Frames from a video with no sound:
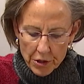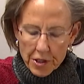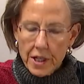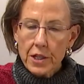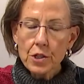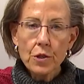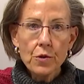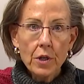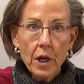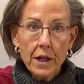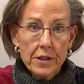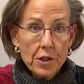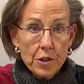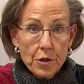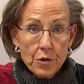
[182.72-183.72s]
see two
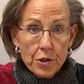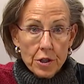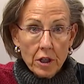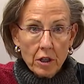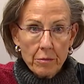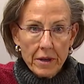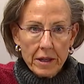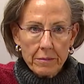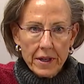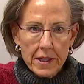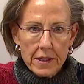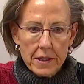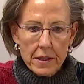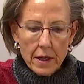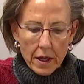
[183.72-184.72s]
constitutional
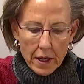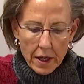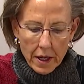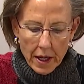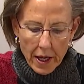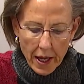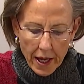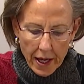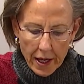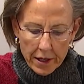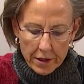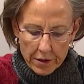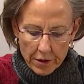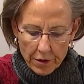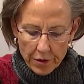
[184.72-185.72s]
amendments
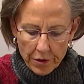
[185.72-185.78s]
and